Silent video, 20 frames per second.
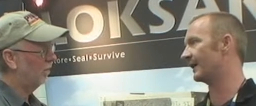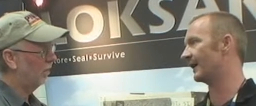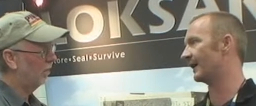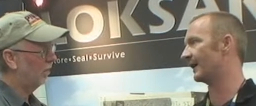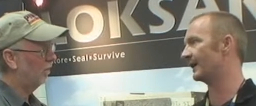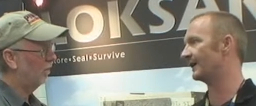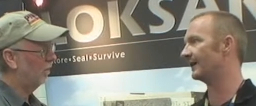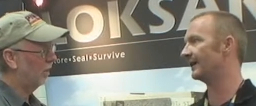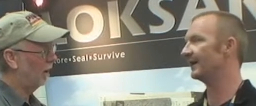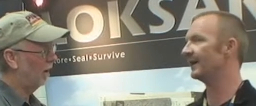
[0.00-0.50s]

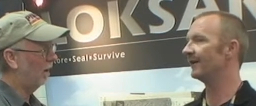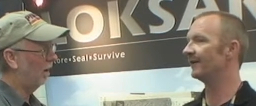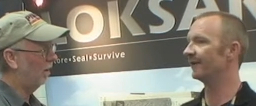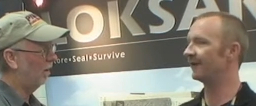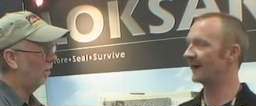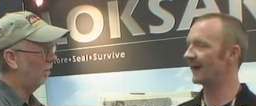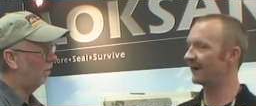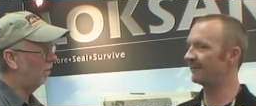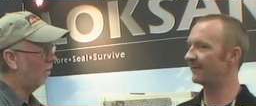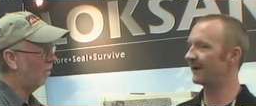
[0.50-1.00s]
Speaker 1: nine. Uh-huh. The
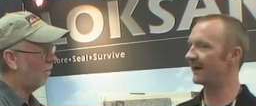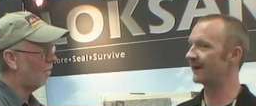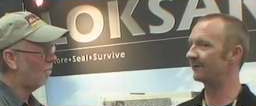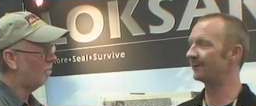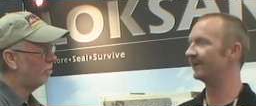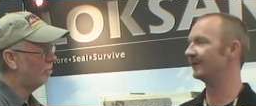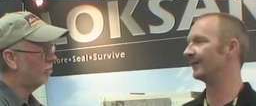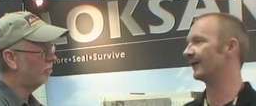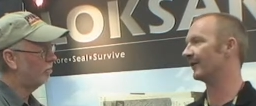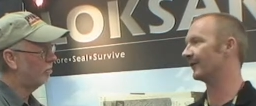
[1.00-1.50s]
iPad
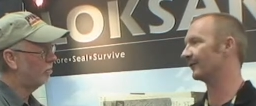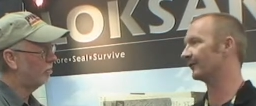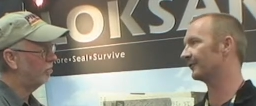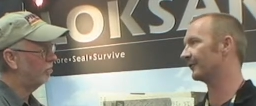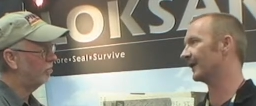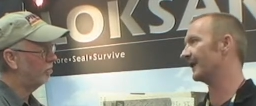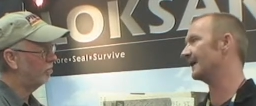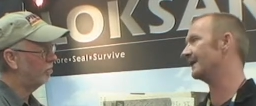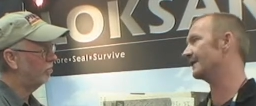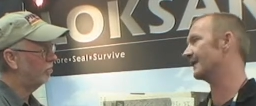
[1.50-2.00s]
retails
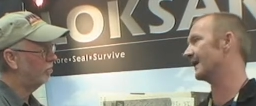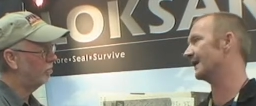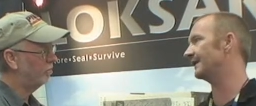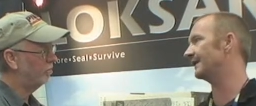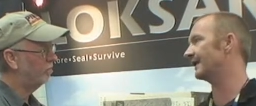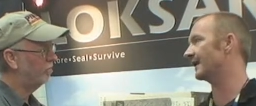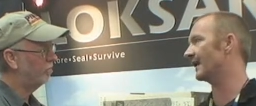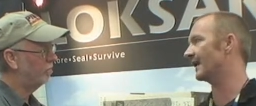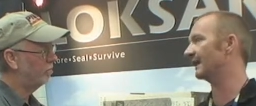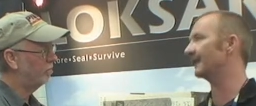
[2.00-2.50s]
for eight
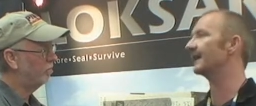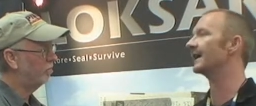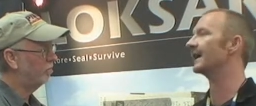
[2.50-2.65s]
ninety nine.